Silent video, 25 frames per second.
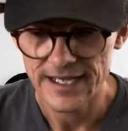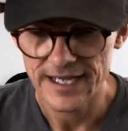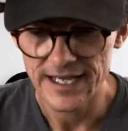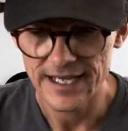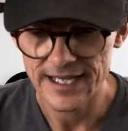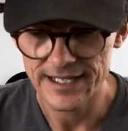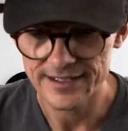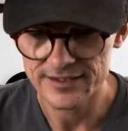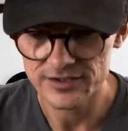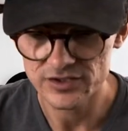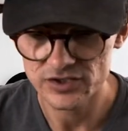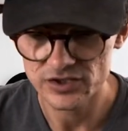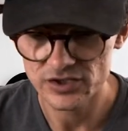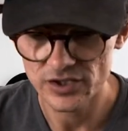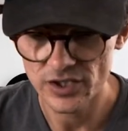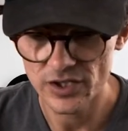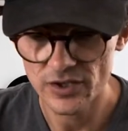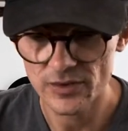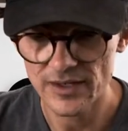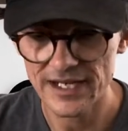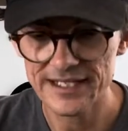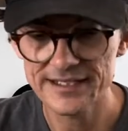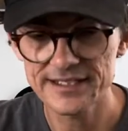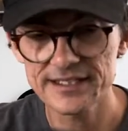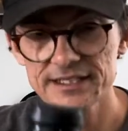And
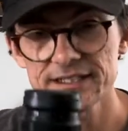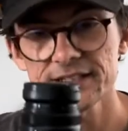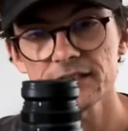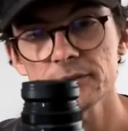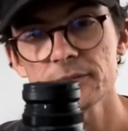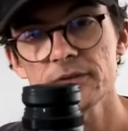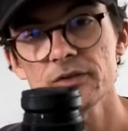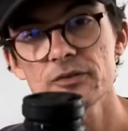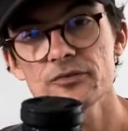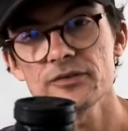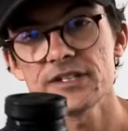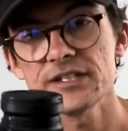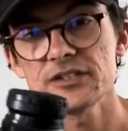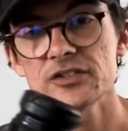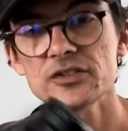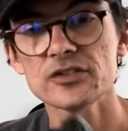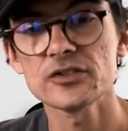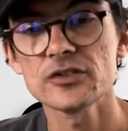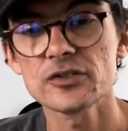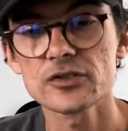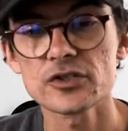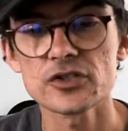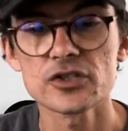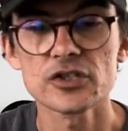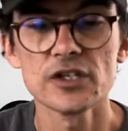so I did a little bit of
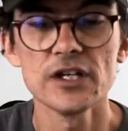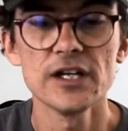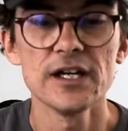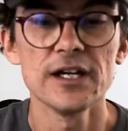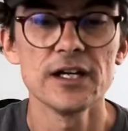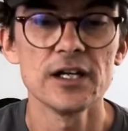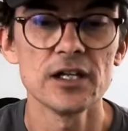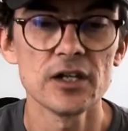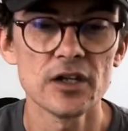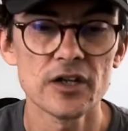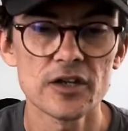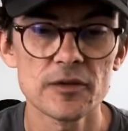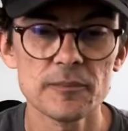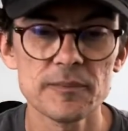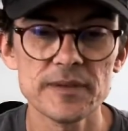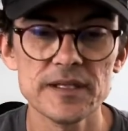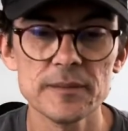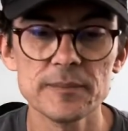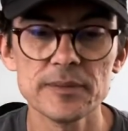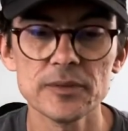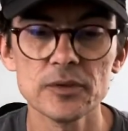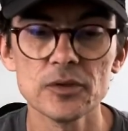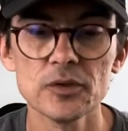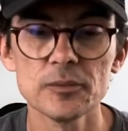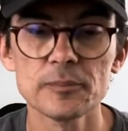research. A lot of
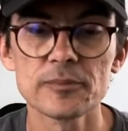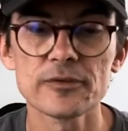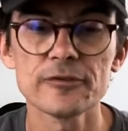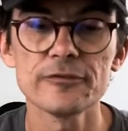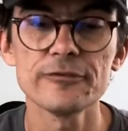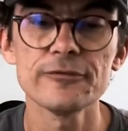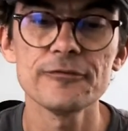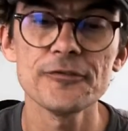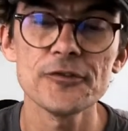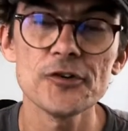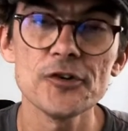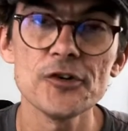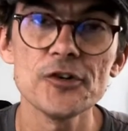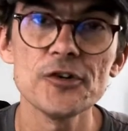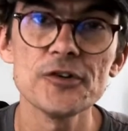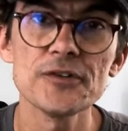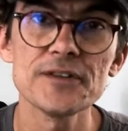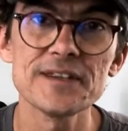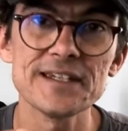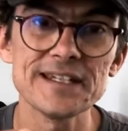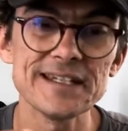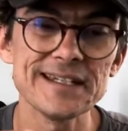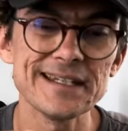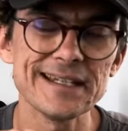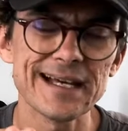people prefer
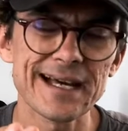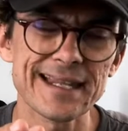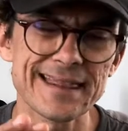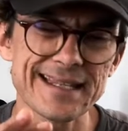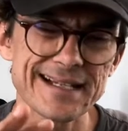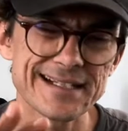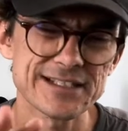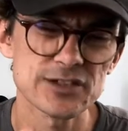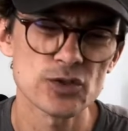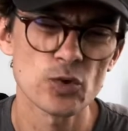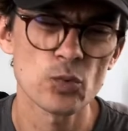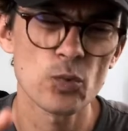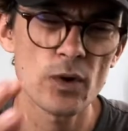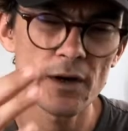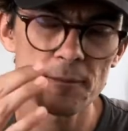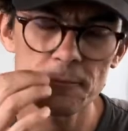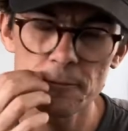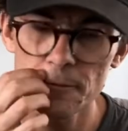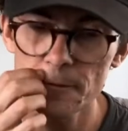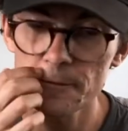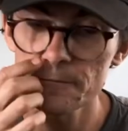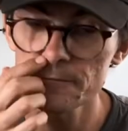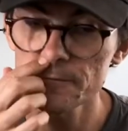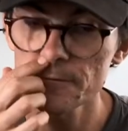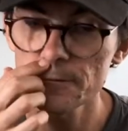I think it's the
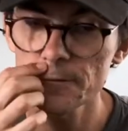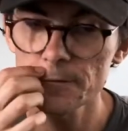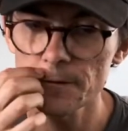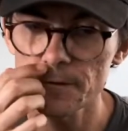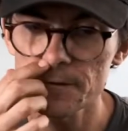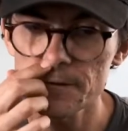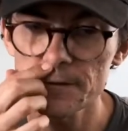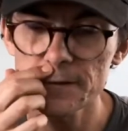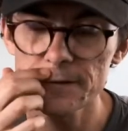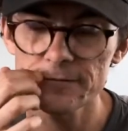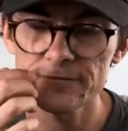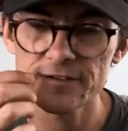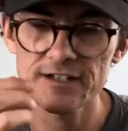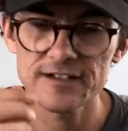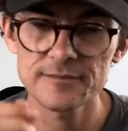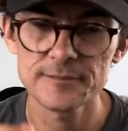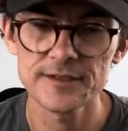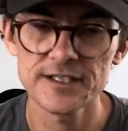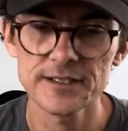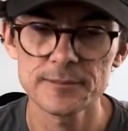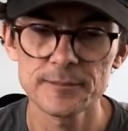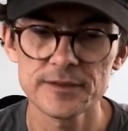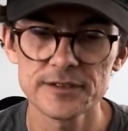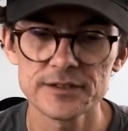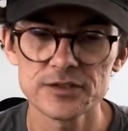1.4, the
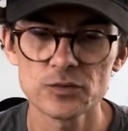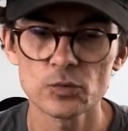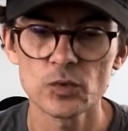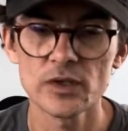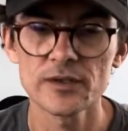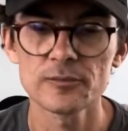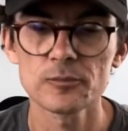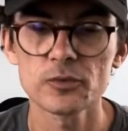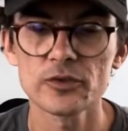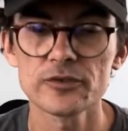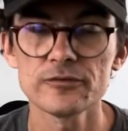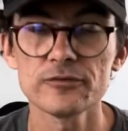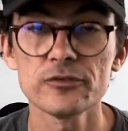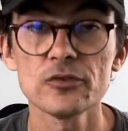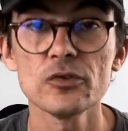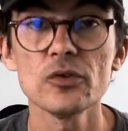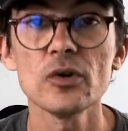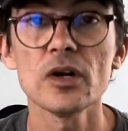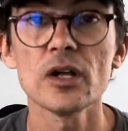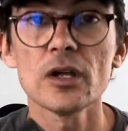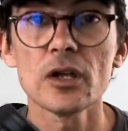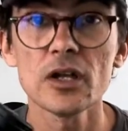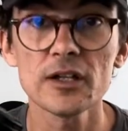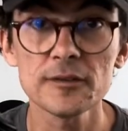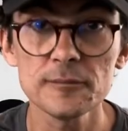35mm 1.4,
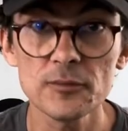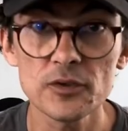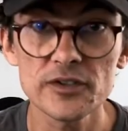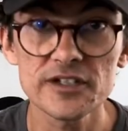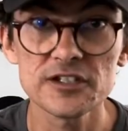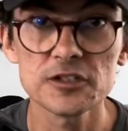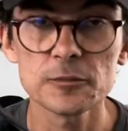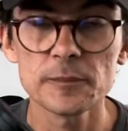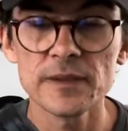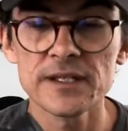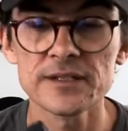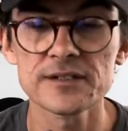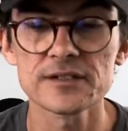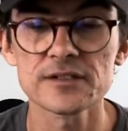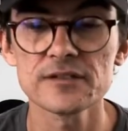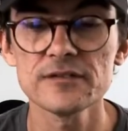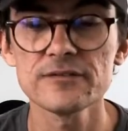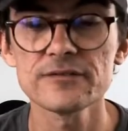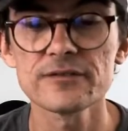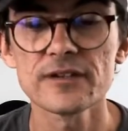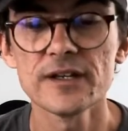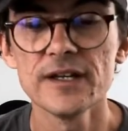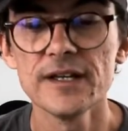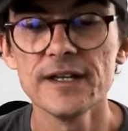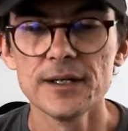a lot more
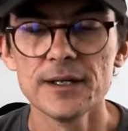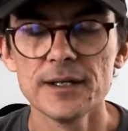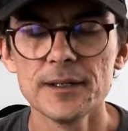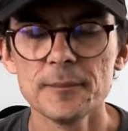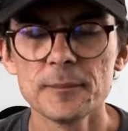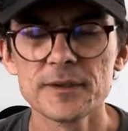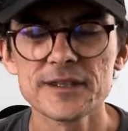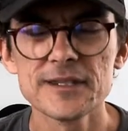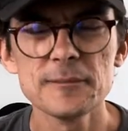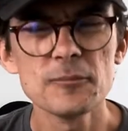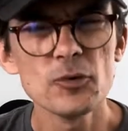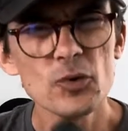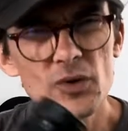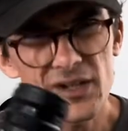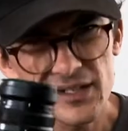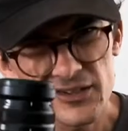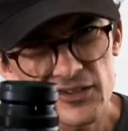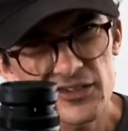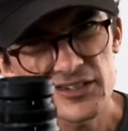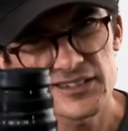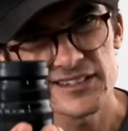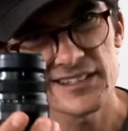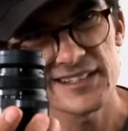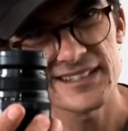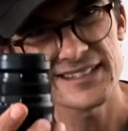expensive. But the more I
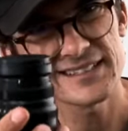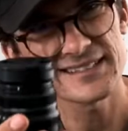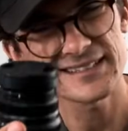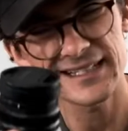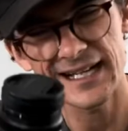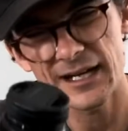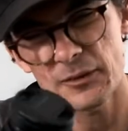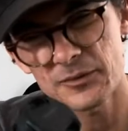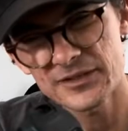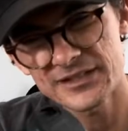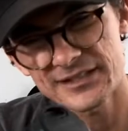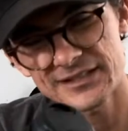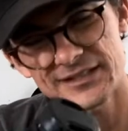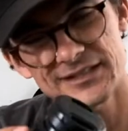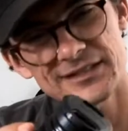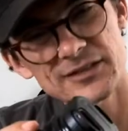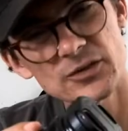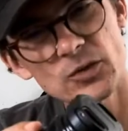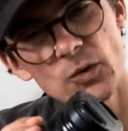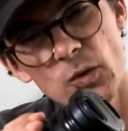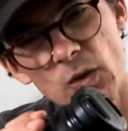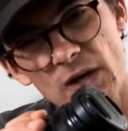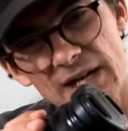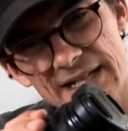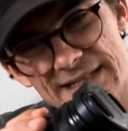looked at it, I was
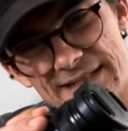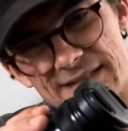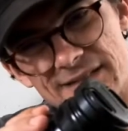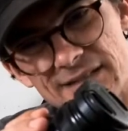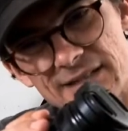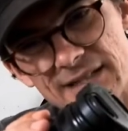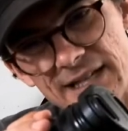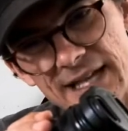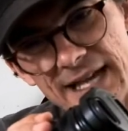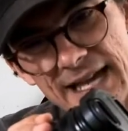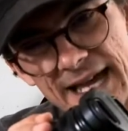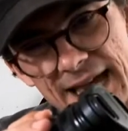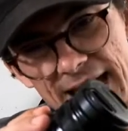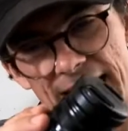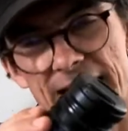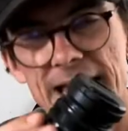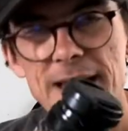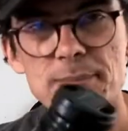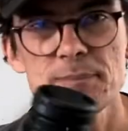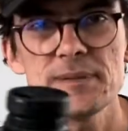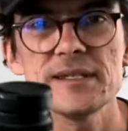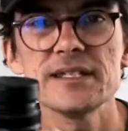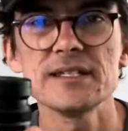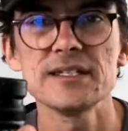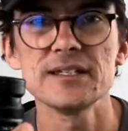quite
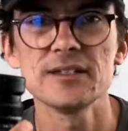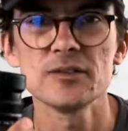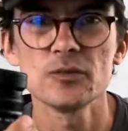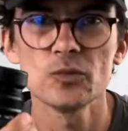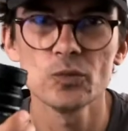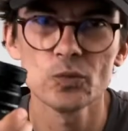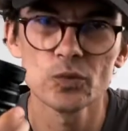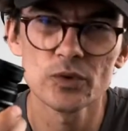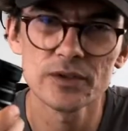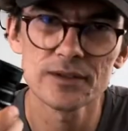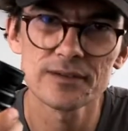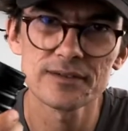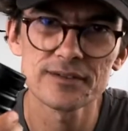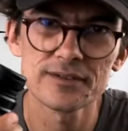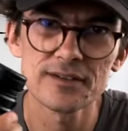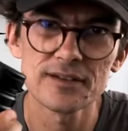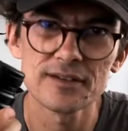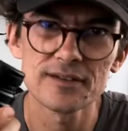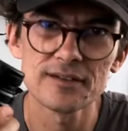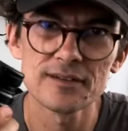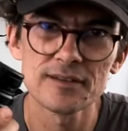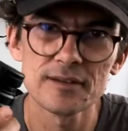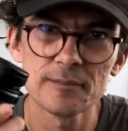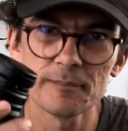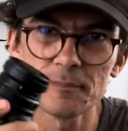happy with
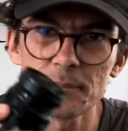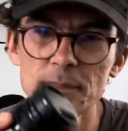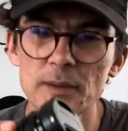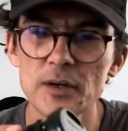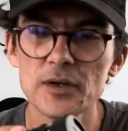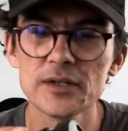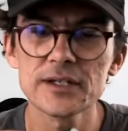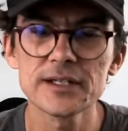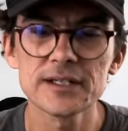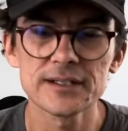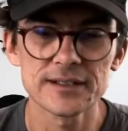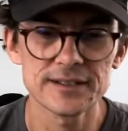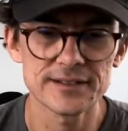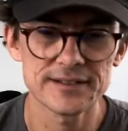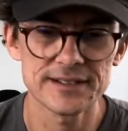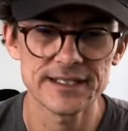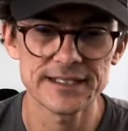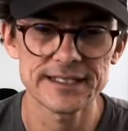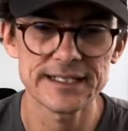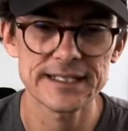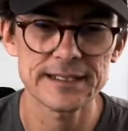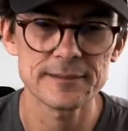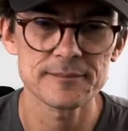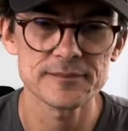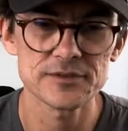the bokeh that
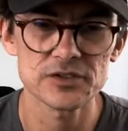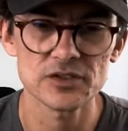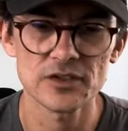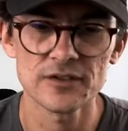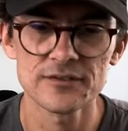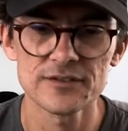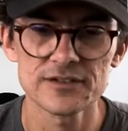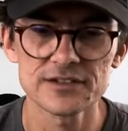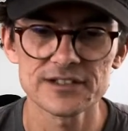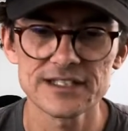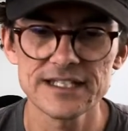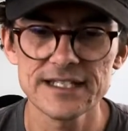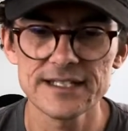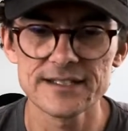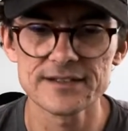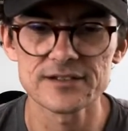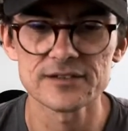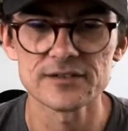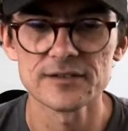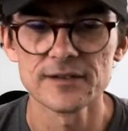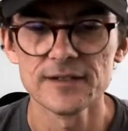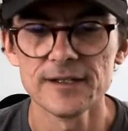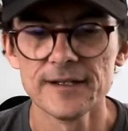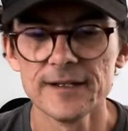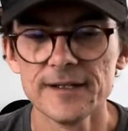comes on this lens.